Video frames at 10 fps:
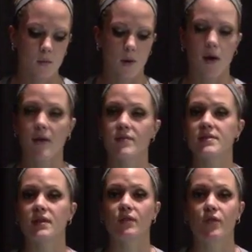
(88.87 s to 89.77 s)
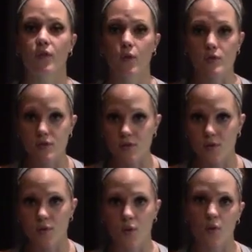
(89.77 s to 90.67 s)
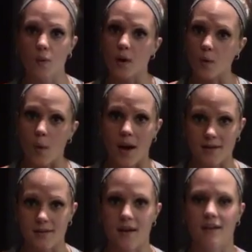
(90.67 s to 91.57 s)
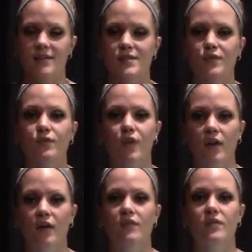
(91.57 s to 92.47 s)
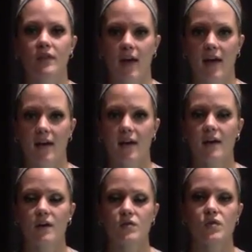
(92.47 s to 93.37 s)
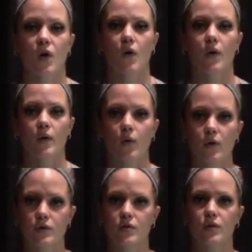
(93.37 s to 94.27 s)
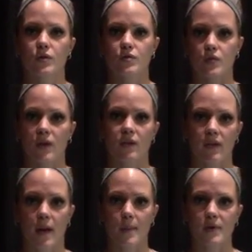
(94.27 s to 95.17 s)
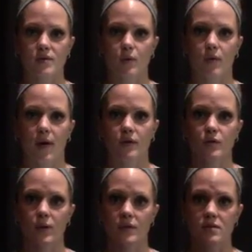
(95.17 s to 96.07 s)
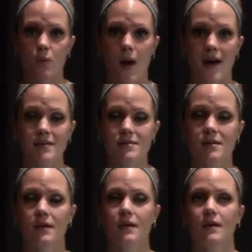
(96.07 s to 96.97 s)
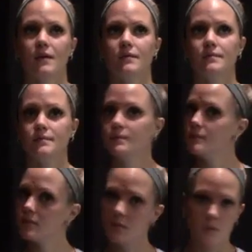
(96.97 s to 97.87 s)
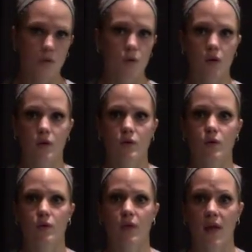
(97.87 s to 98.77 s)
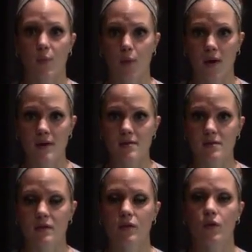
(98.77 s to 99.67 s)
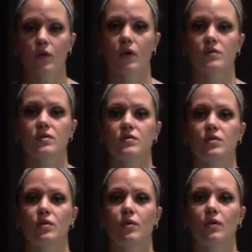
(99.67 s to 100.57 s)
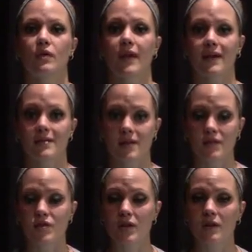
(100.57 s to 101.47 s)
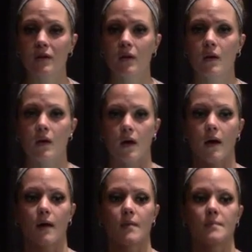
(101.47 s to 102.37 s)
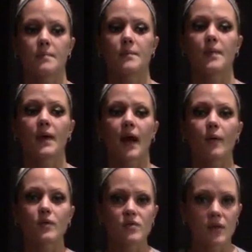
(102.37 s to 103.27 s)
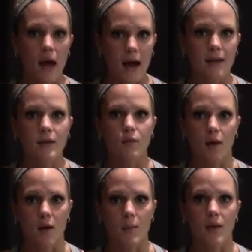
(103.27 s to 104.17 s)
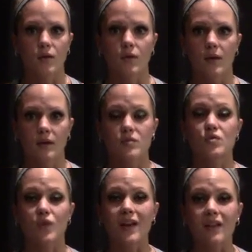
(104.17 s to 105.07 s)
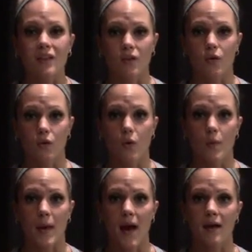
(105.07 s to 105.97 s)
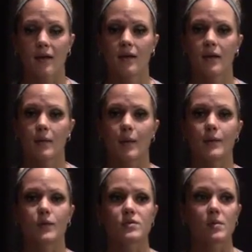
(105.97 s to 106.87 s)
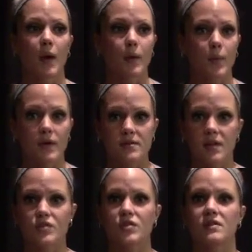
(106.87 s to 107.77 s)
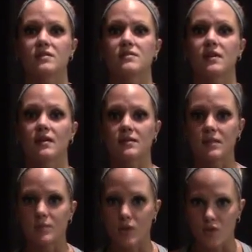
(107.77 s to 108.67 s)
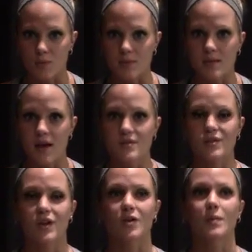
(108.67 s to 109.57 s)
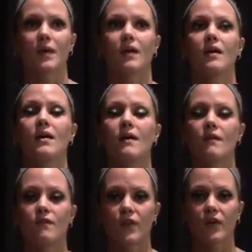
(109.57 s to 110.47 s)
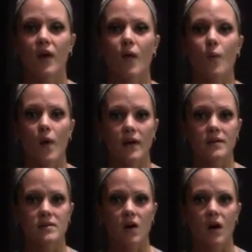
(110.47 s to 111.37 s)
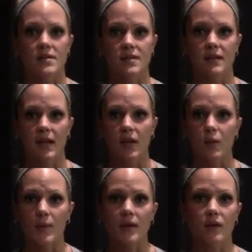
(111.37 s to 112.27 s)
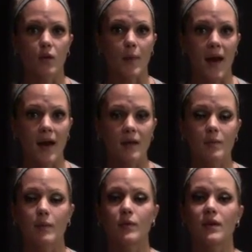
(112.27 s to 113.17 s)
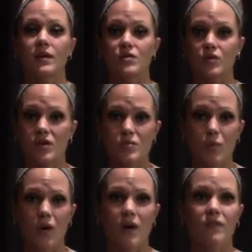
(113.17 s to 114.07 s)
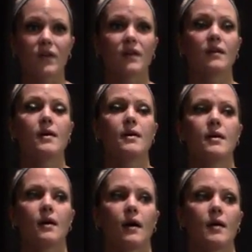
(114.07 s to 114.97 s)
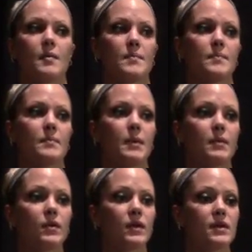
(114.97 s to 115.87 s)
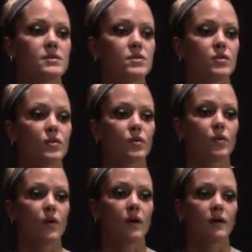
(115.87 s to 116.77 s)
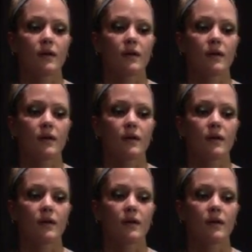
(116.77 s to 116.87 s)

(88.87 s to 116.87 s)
Well, obviously for those who don't know what quads are, it's the front of the leg. So in order to strengthen that muscle without doing squats, you could do the leg press, you could also do the leg extension, but I would highly recommend you strengthen your lower back. Maybe do some hyperextensions, get deep tissue massage therapy, figure out what is causing the ailment in your back. Maybe you need to stretch more often, maybe you need to,